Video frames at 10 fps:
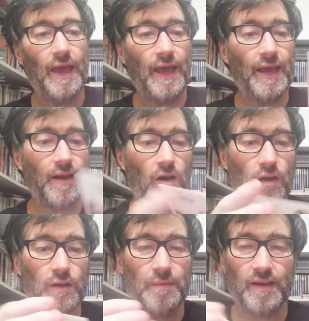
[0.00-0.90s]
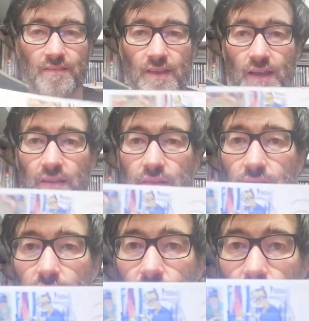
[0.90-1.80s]
And on the back side,
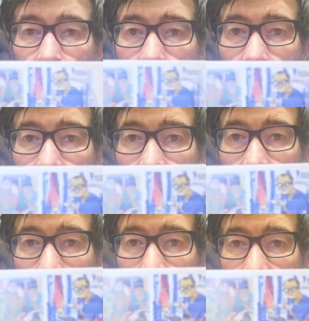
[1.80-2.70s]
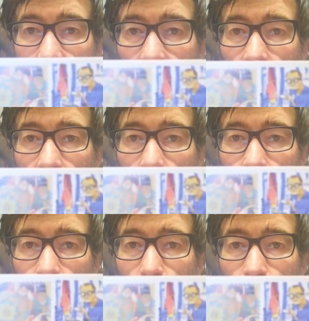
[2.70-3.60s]
the stamps are
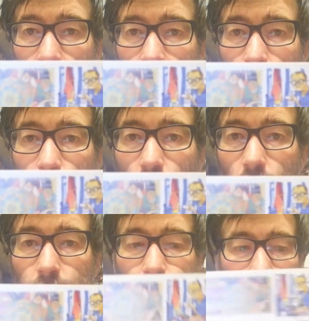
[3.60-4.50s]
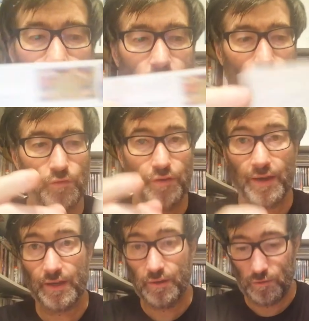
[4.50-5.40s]
also really cool. So
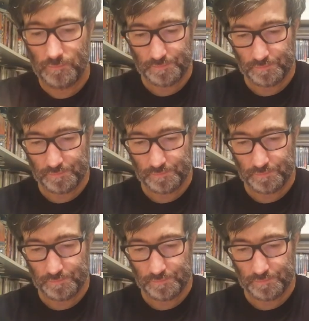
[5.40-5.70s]
thank you.